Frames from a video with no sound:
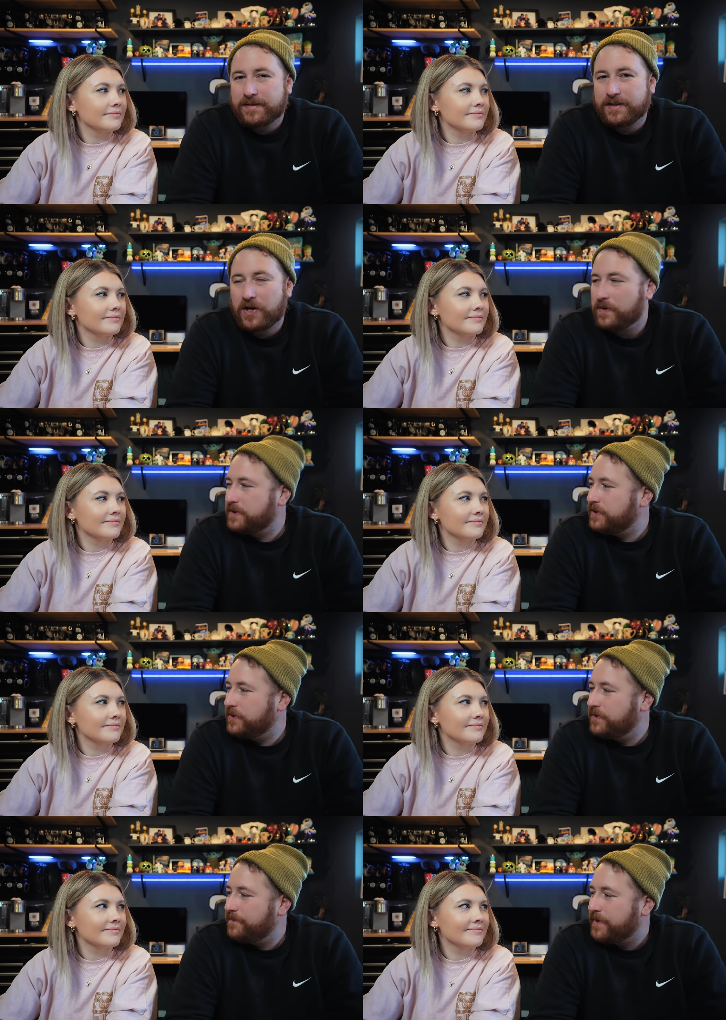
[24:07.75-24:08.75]
Speaker 1: to go
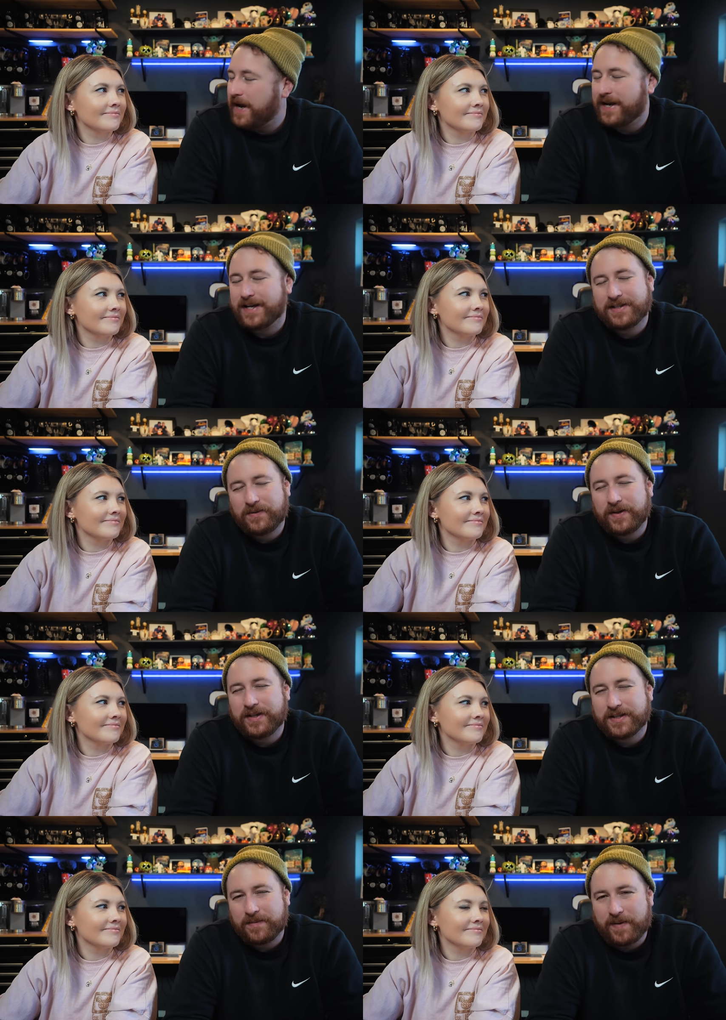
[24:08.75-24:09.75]
to. Mm-hmm. I guess it mm-hmm.
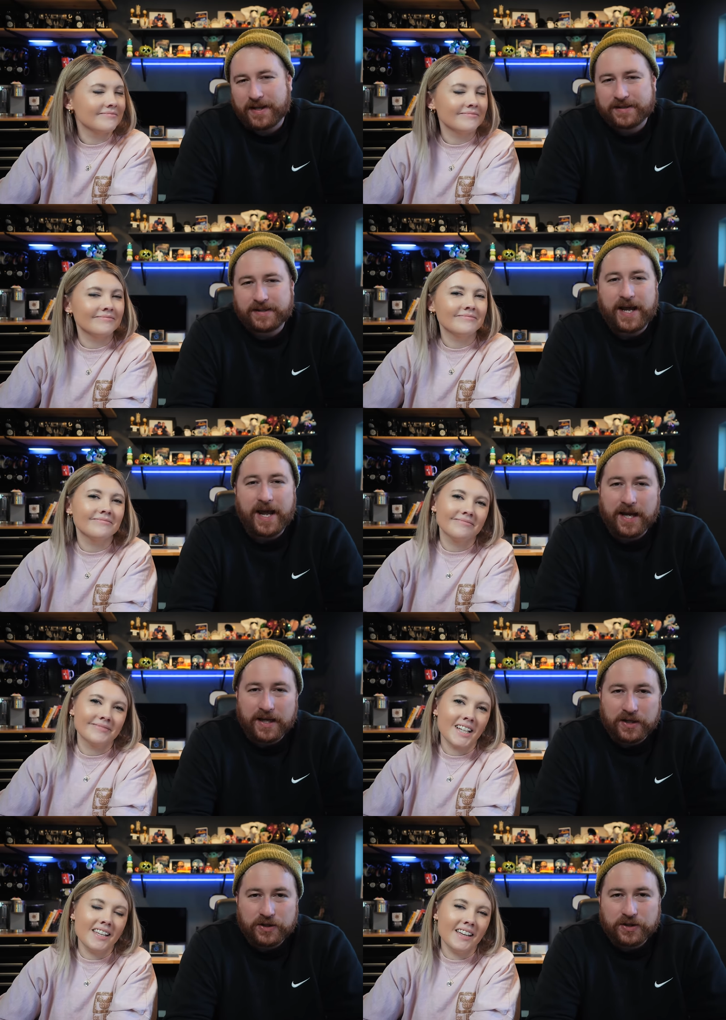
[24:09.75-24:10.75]
really just depends on the
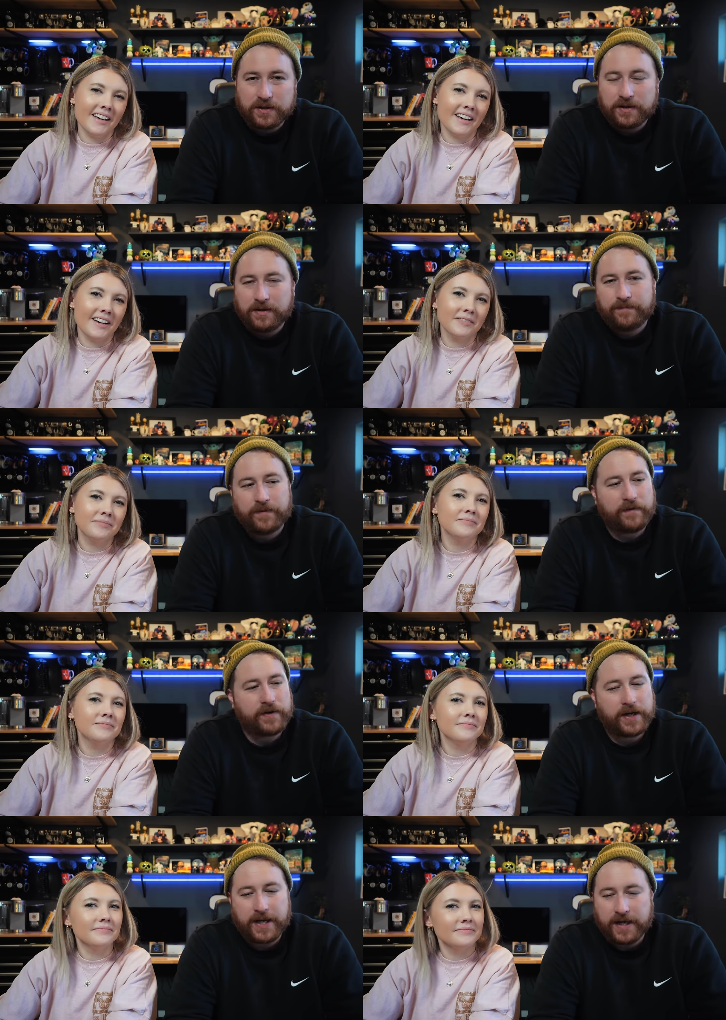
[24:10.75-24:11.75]
age yeah. of
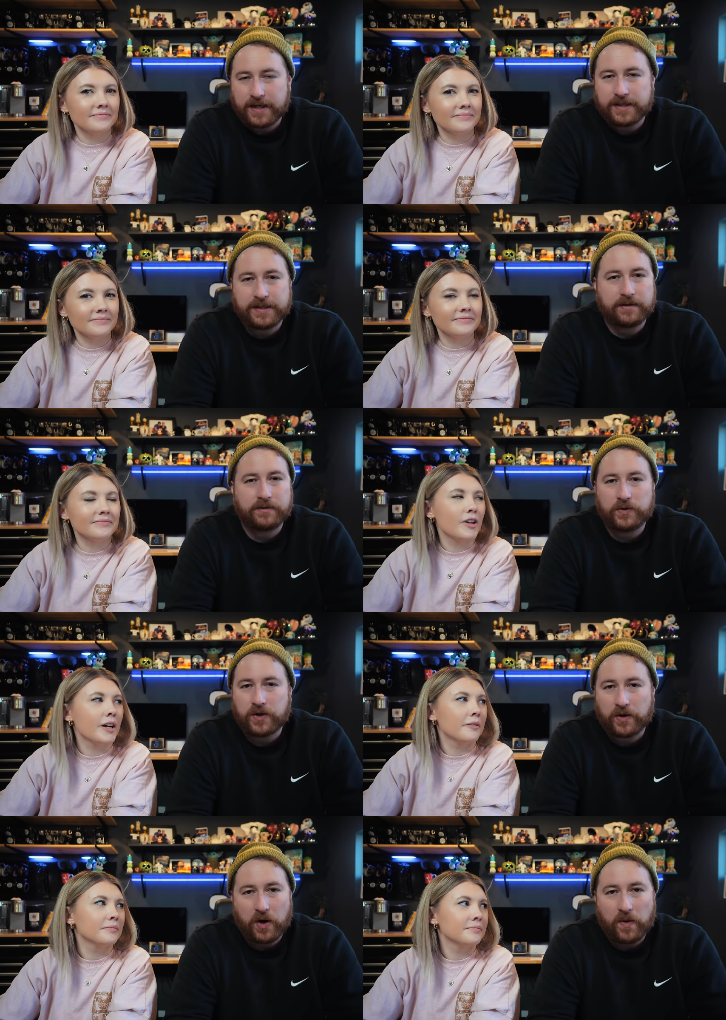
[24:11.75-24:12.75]
your kids and who's
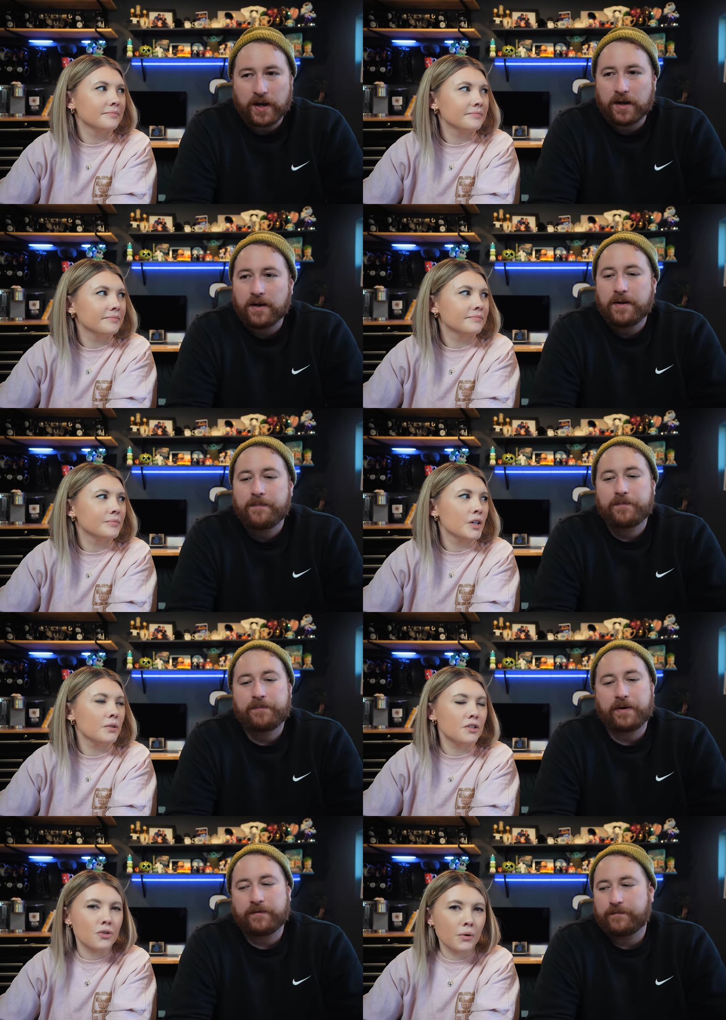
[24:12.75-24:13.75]
right. all going.
Speaker 2: What
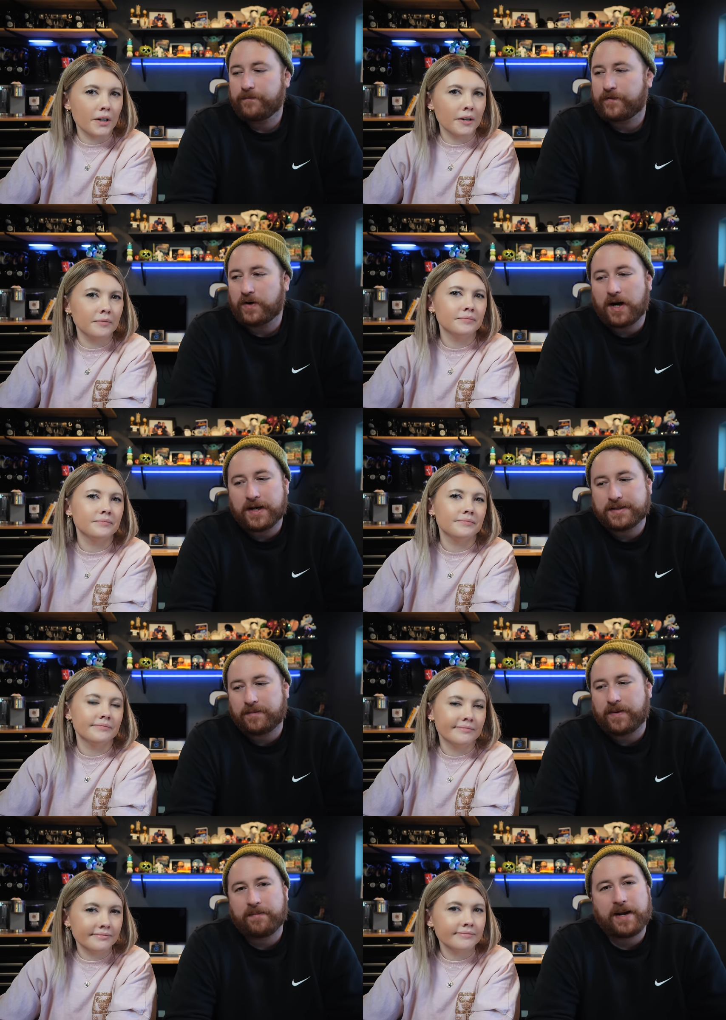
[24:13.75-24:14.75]
you but enjoy. For
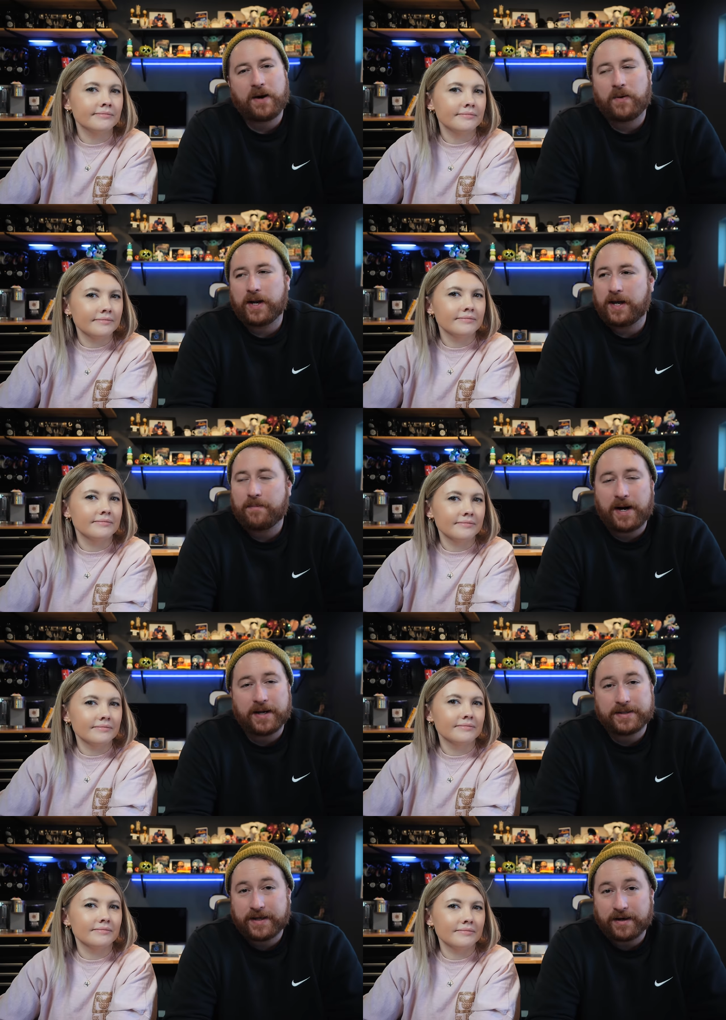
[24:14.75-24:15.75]
Speaker 1: us, I'm like, man, I want to hit
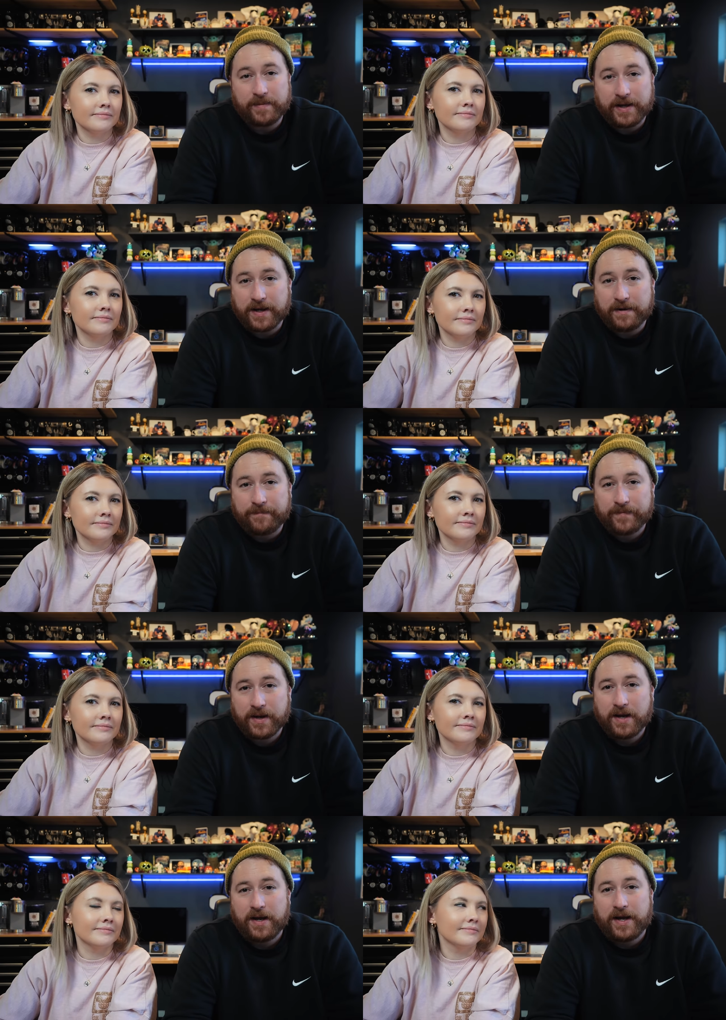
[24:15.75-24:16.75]
Pirates of the Caribbean
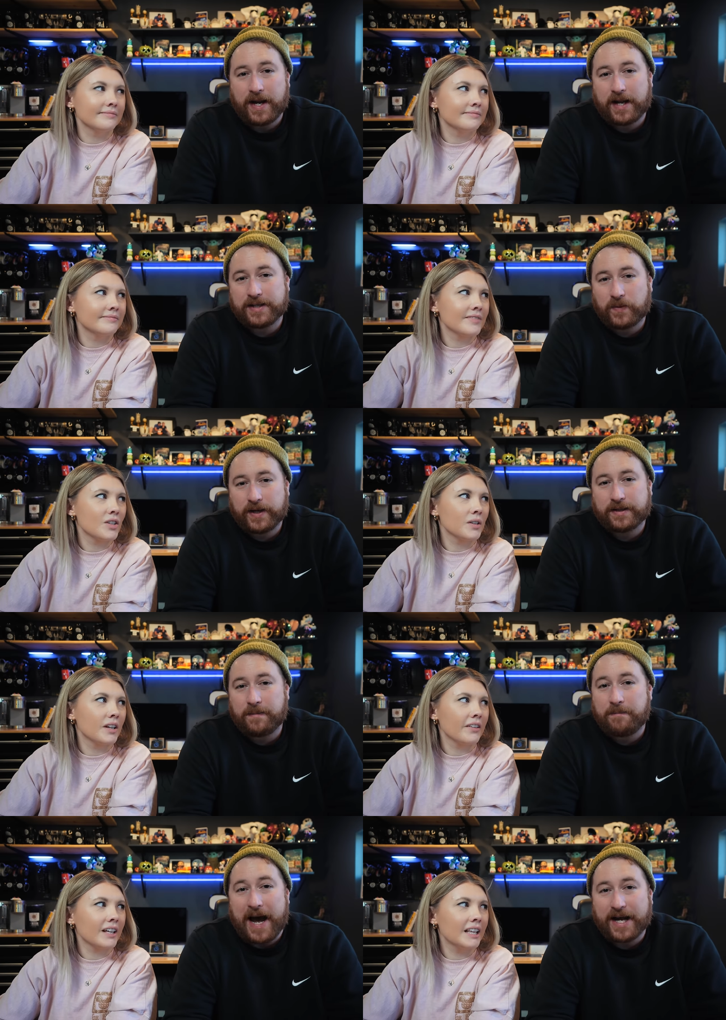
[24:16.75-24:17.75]
mm-hmm. and I just want to get
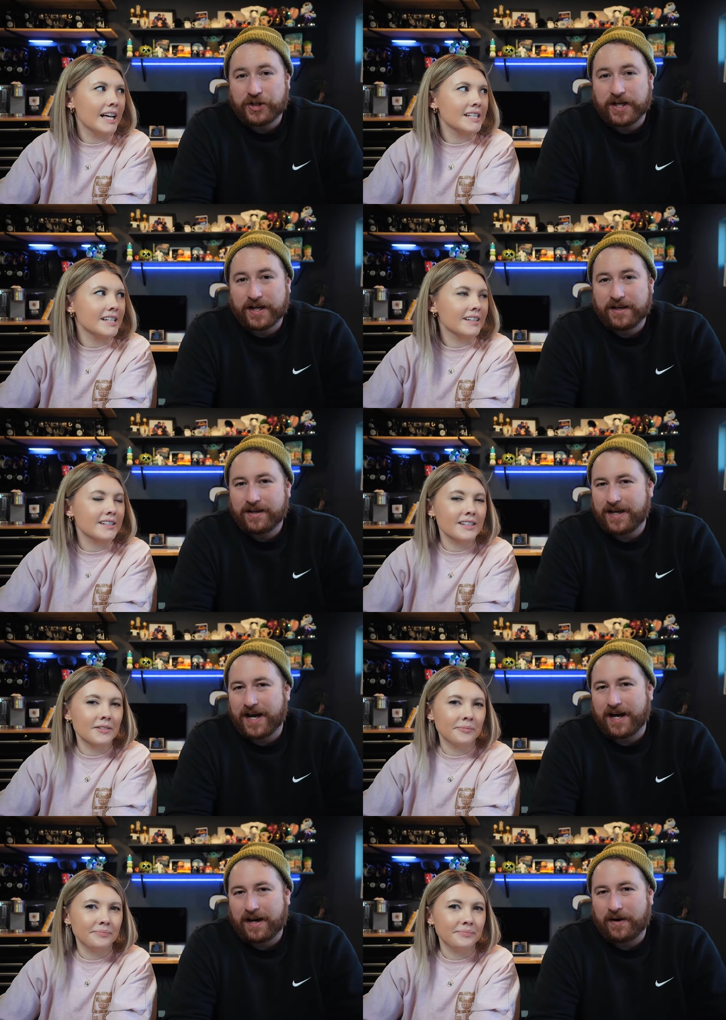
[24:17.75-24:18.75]
the magic.
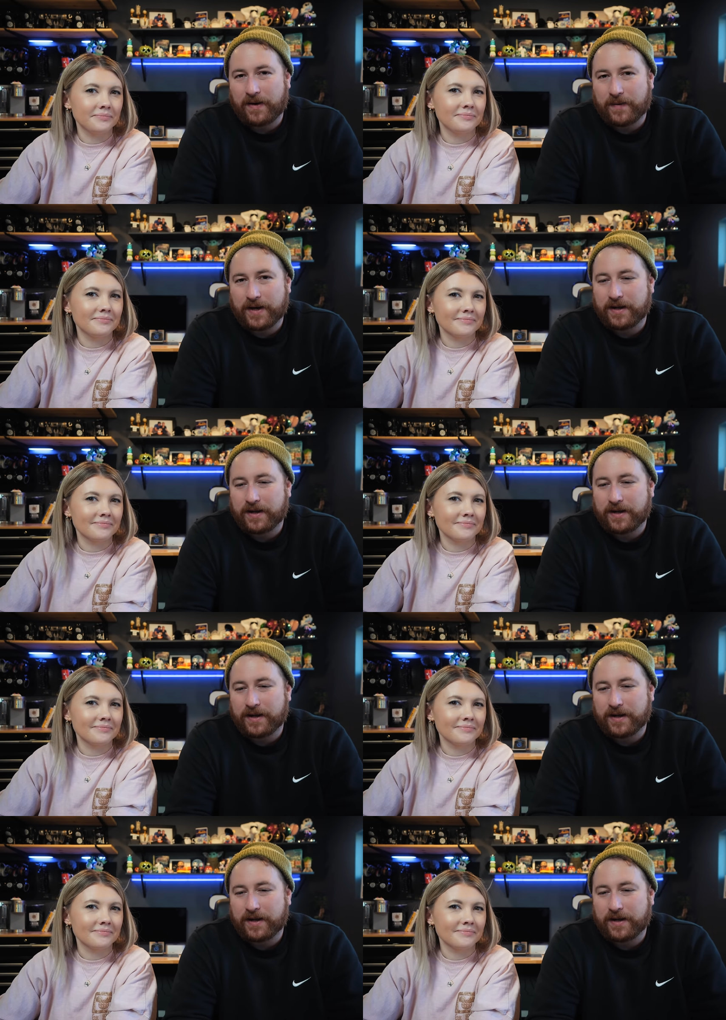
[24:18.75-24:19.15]
yeah, I want